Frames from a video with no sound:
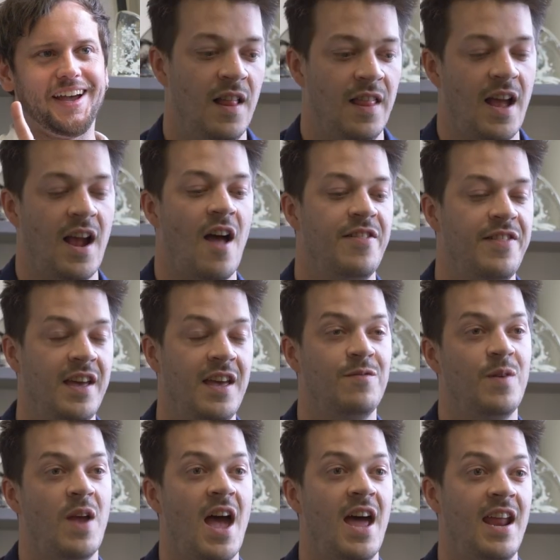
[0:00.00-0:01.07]
Like I think
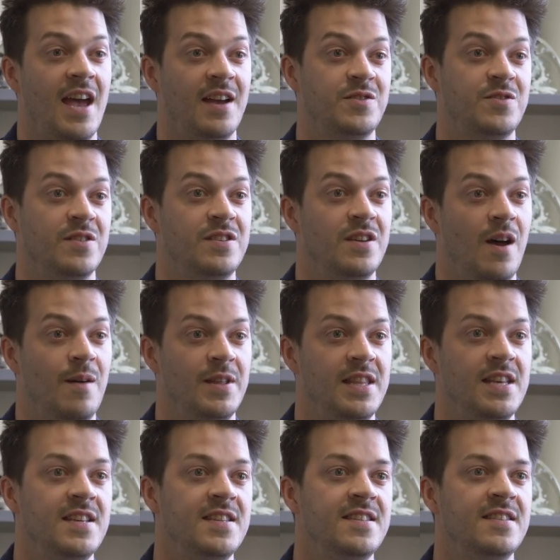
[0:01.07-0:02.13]
if we had extra time at
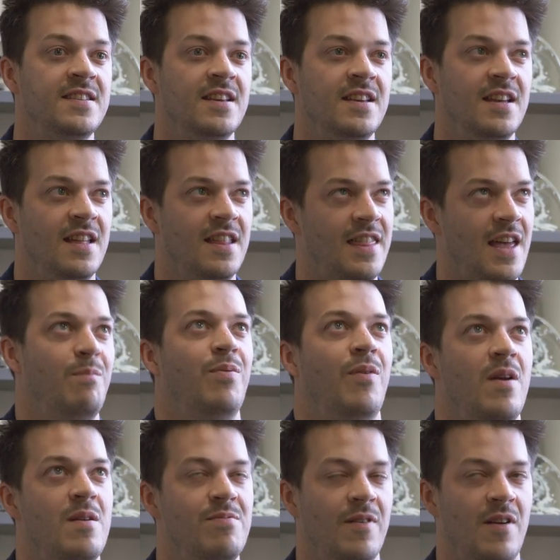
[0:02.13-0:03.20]
this, that
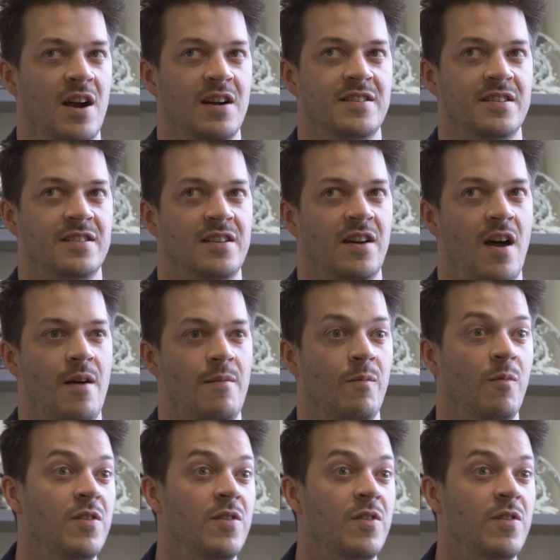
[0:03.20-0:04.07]
pre-production time